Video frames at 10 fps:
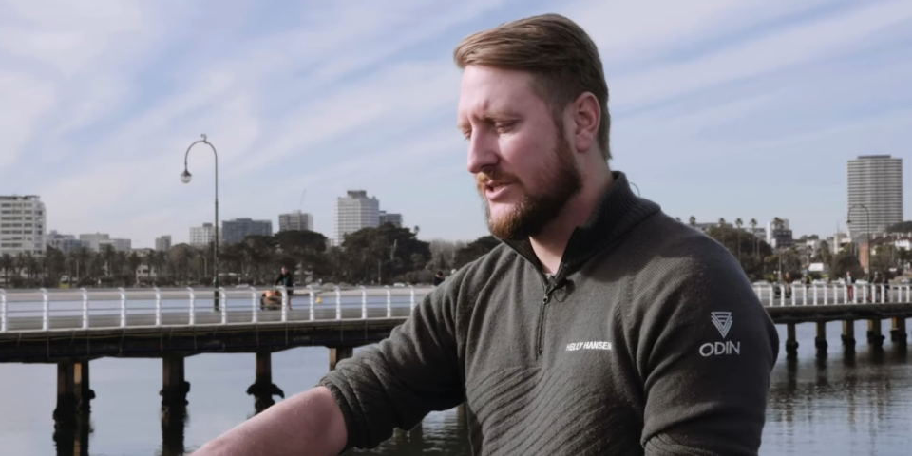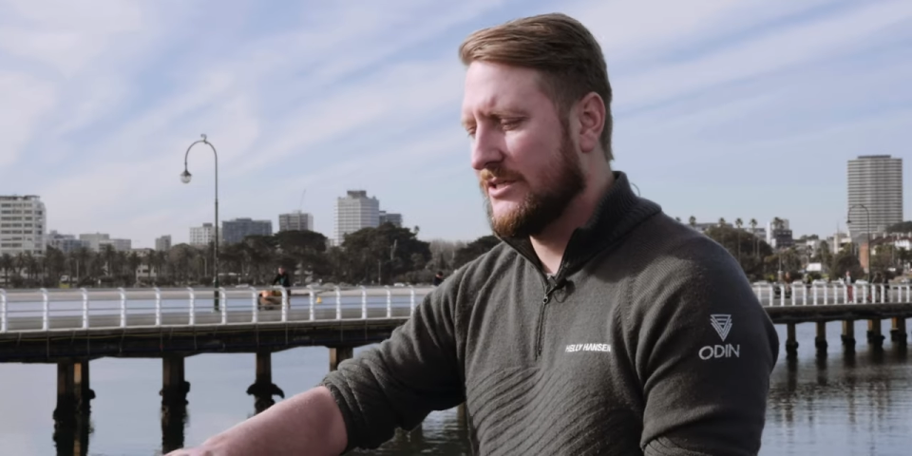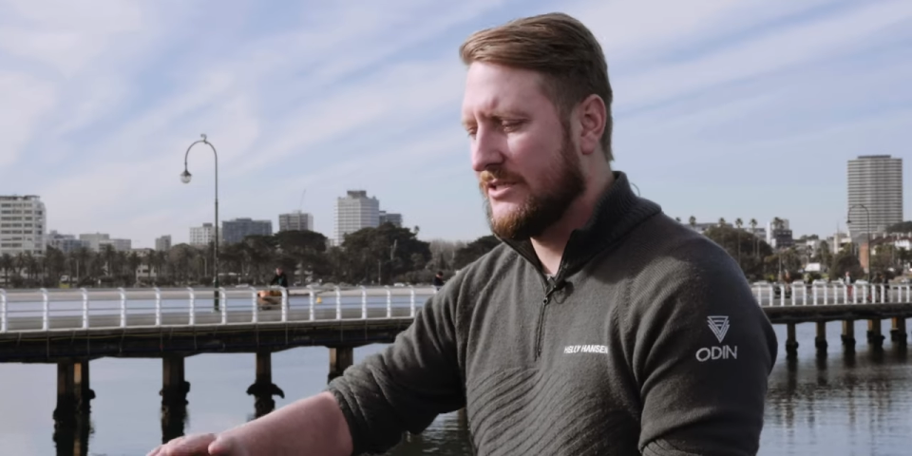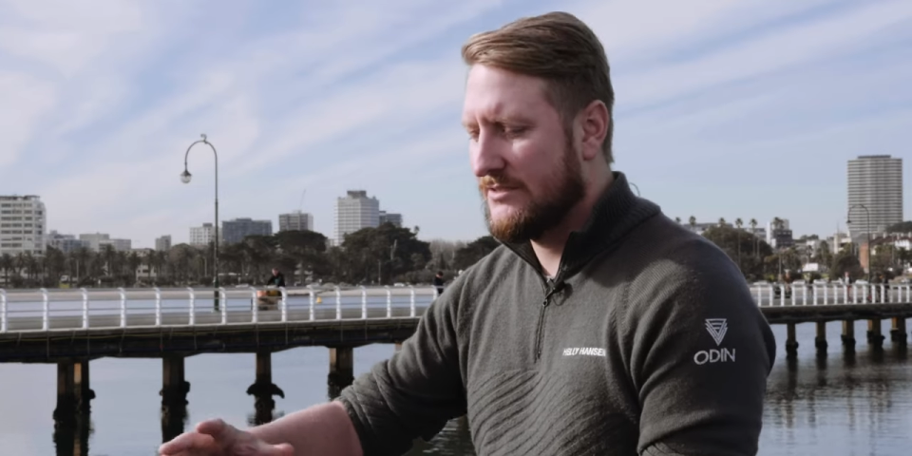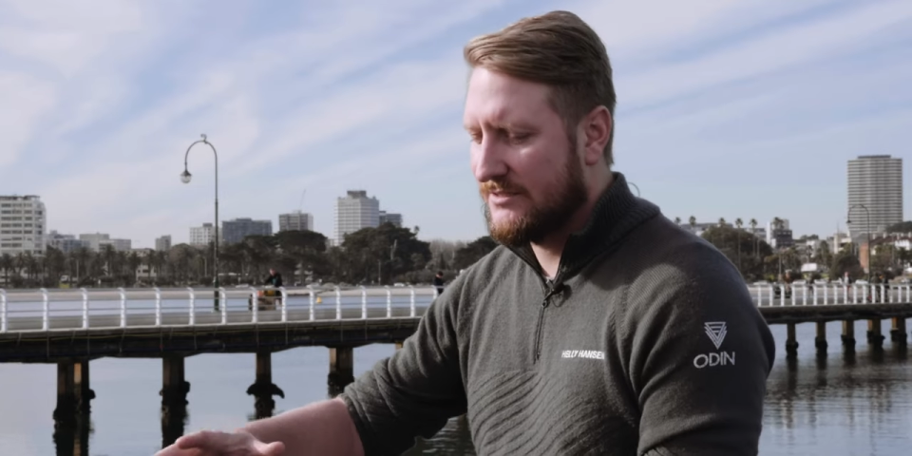
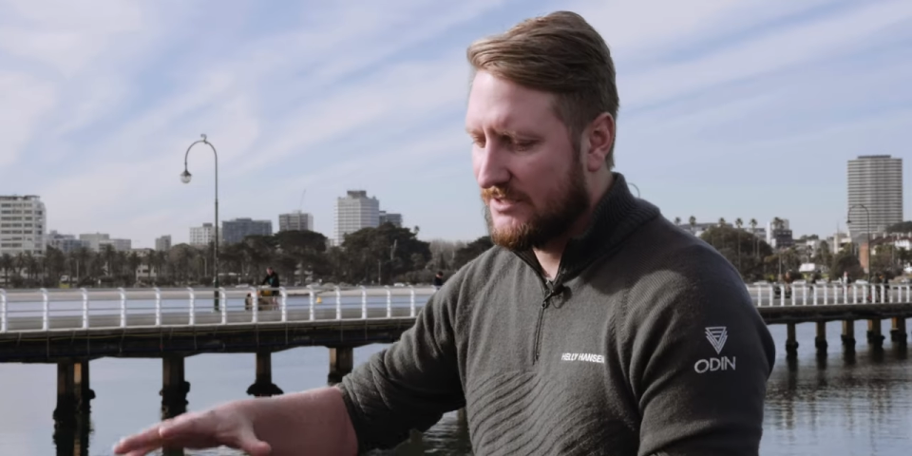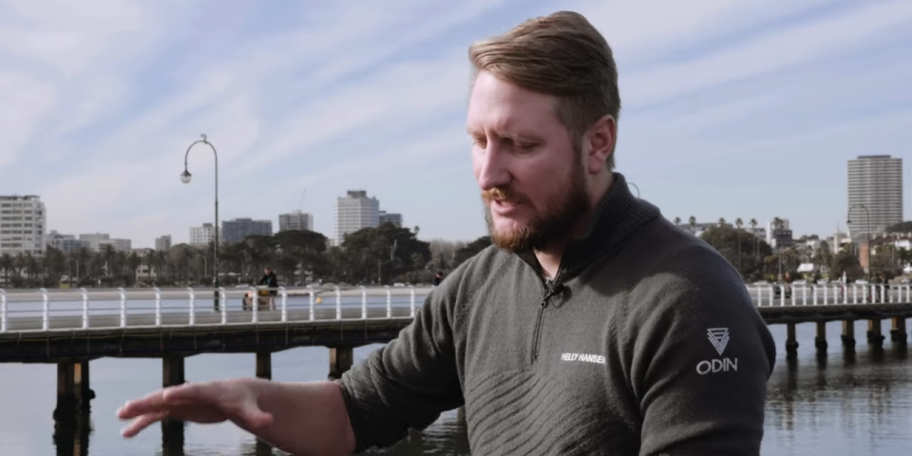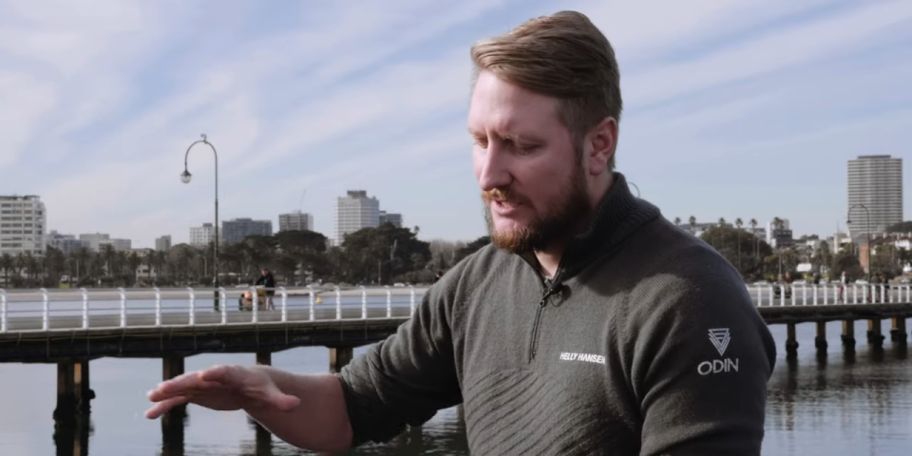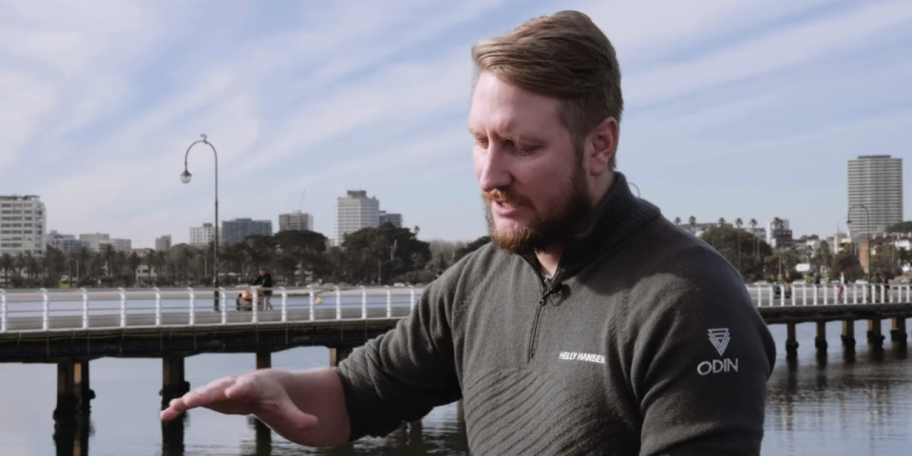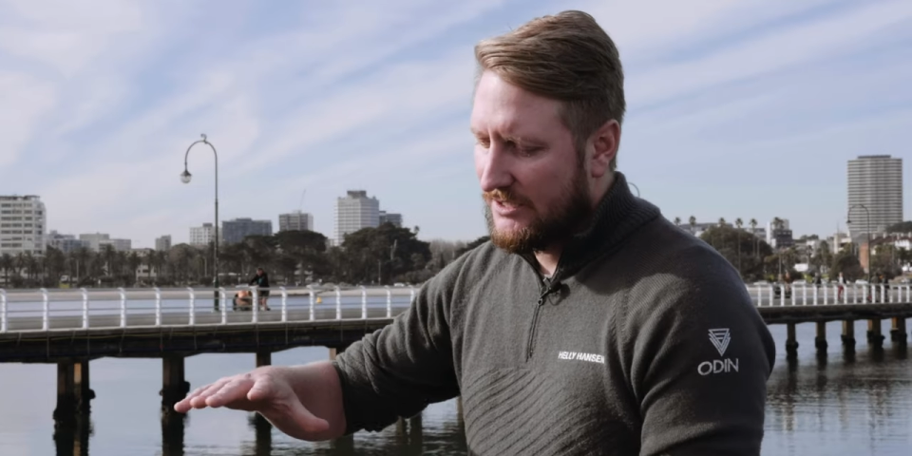and he's,
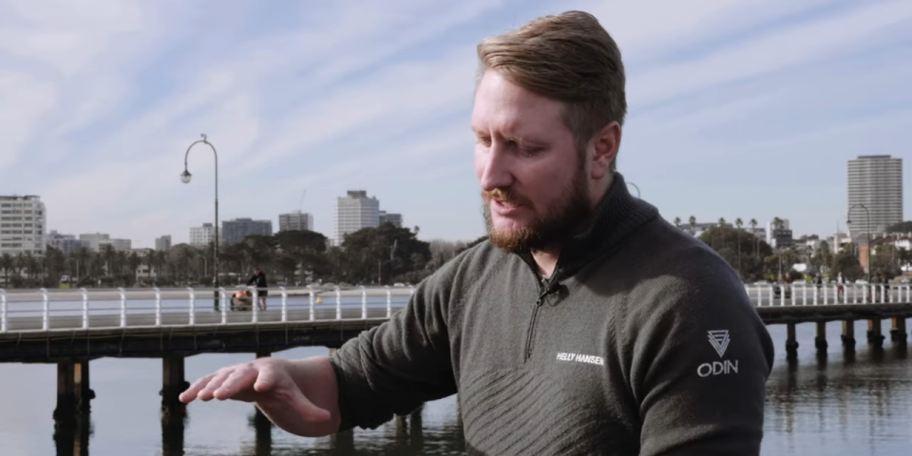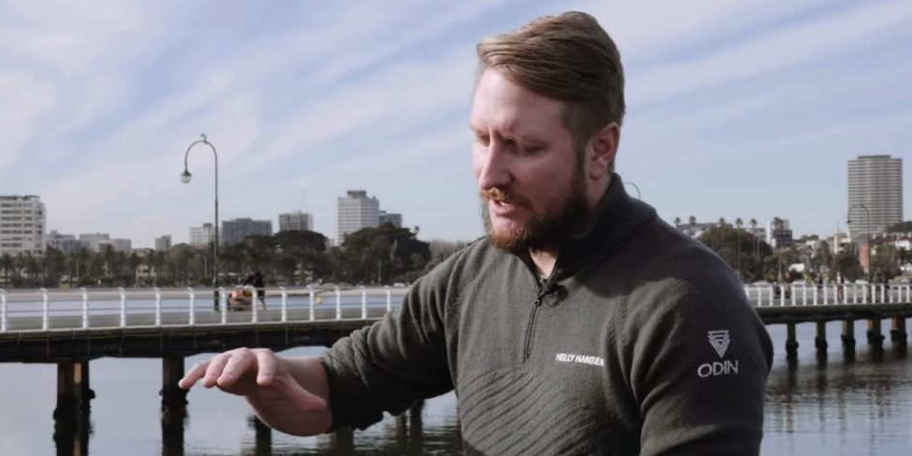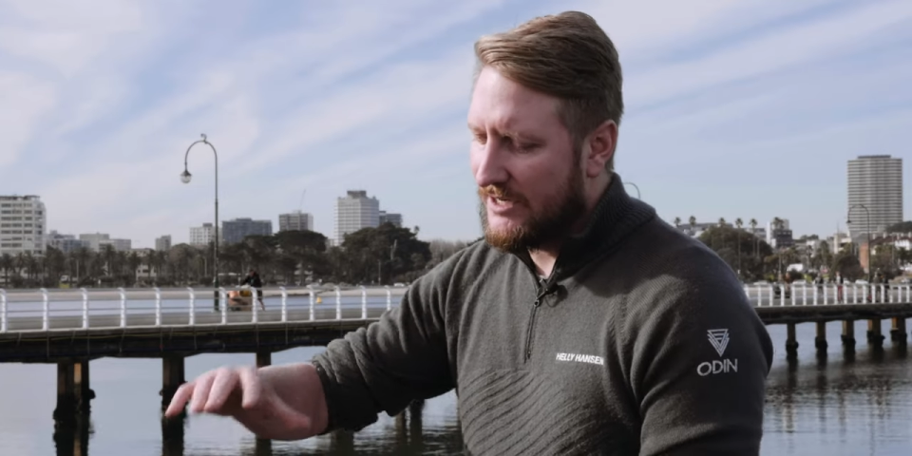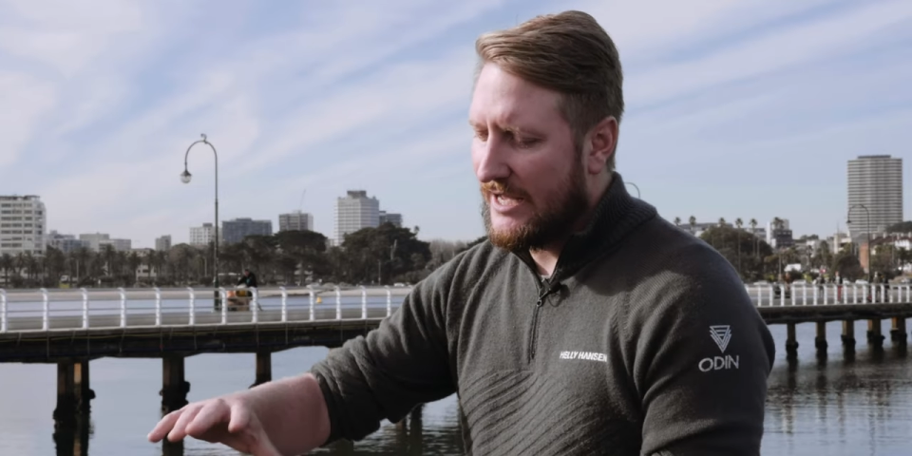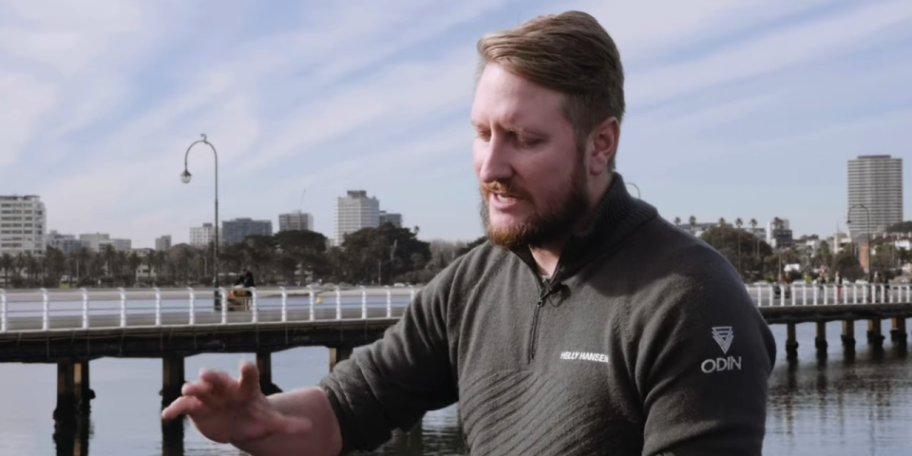he
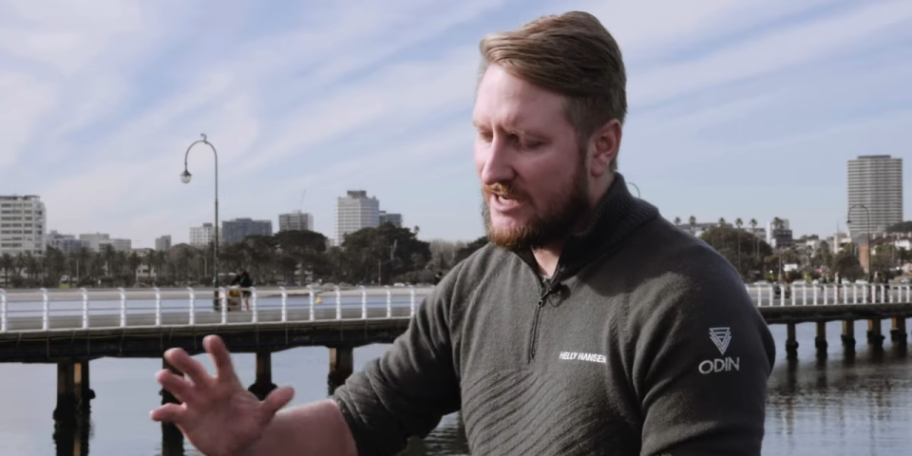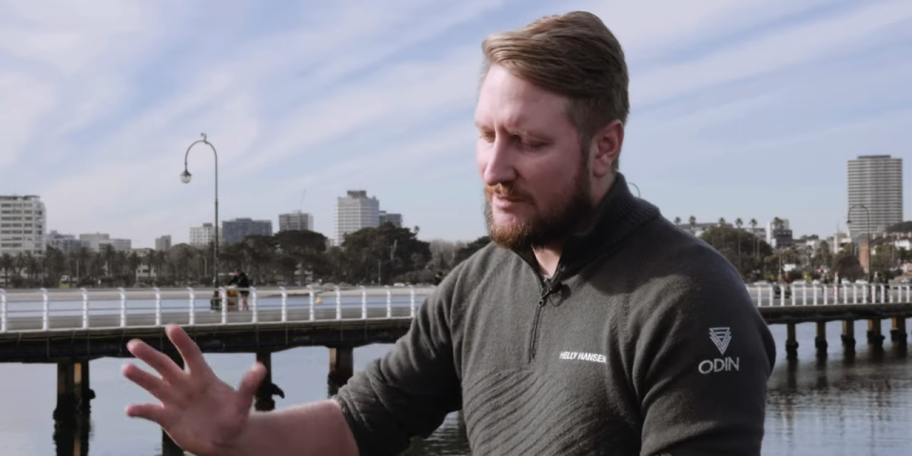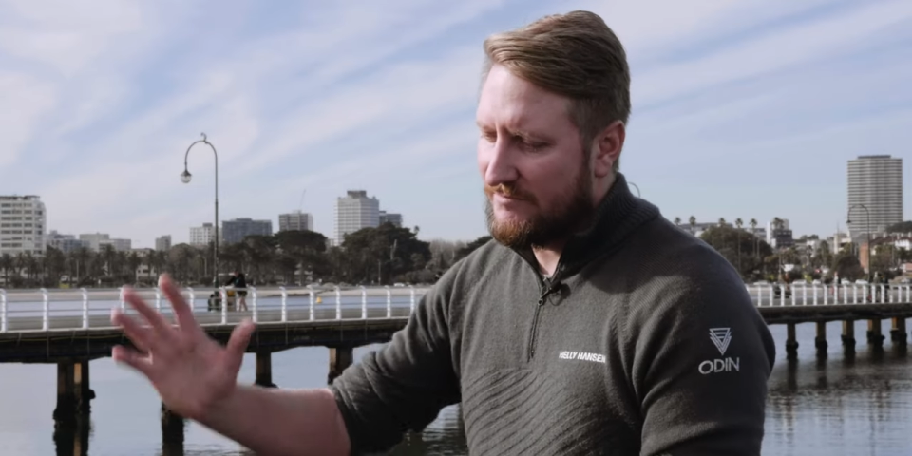kind of ended